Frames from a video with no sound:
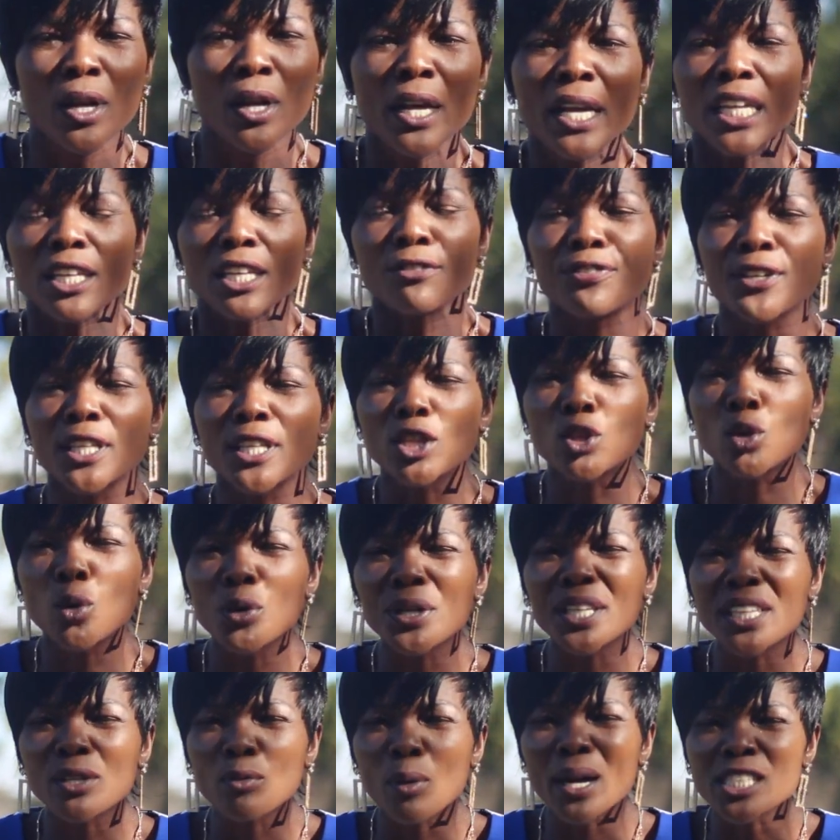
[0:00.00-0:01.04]
Even though
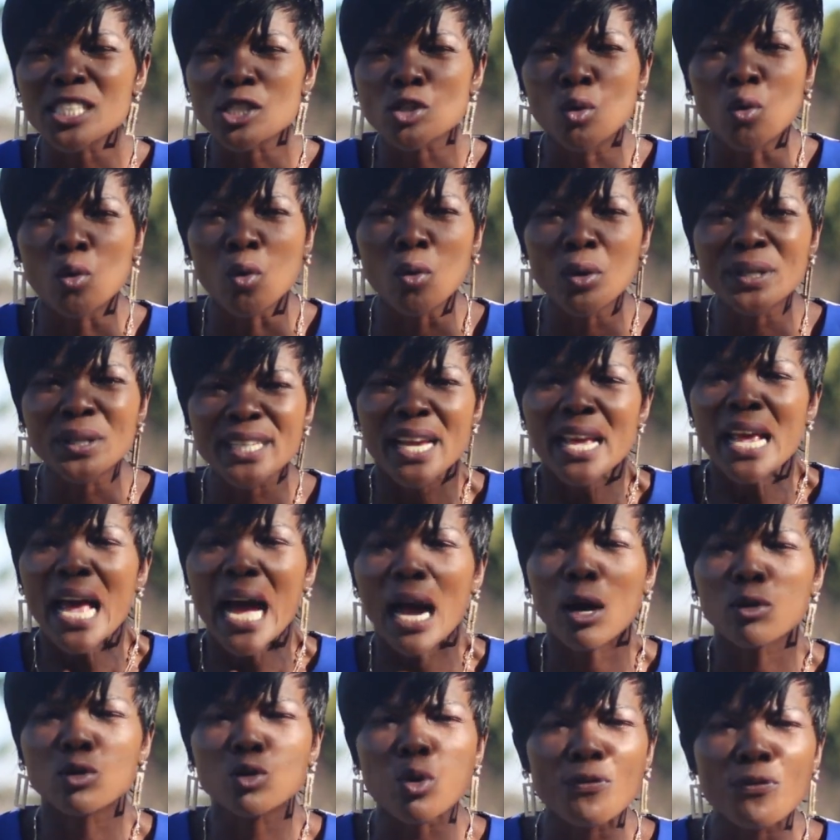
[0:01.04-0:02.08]
he was God,
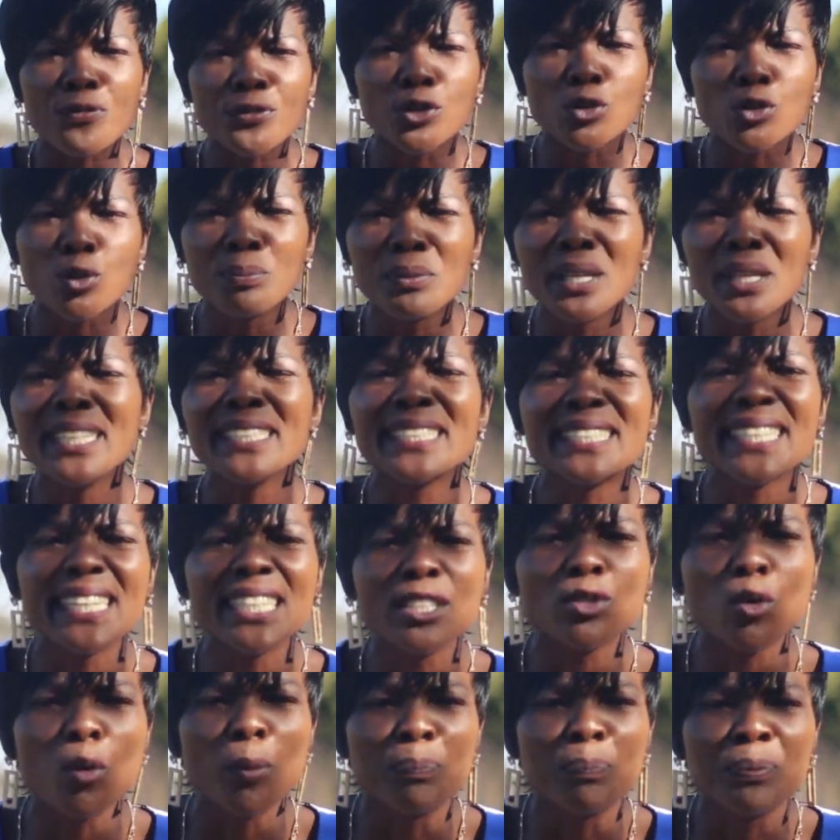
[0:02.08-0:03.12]
out of humility and
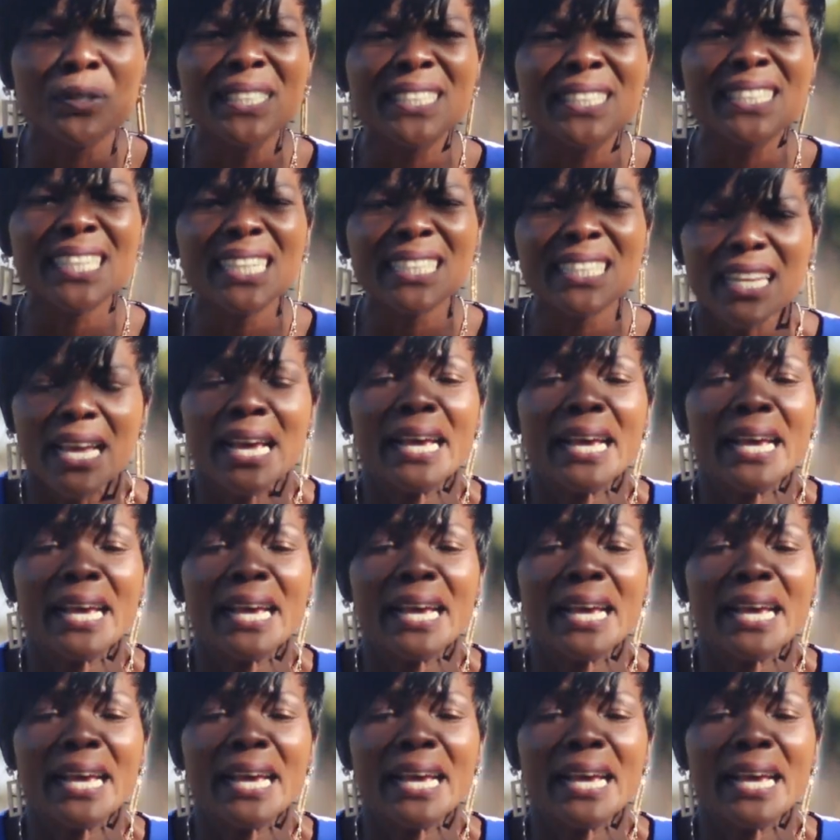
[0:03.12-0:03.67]
obedience,